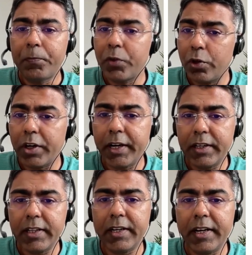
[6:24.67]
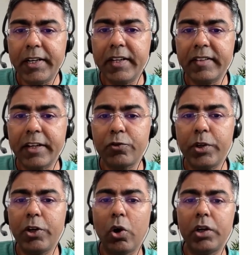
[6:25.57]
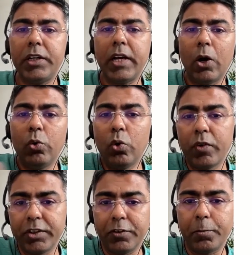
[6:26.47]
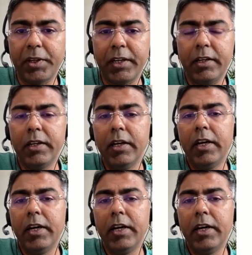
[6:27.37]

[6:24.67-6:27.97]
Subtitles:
You're right that debt has actually gone down over this period.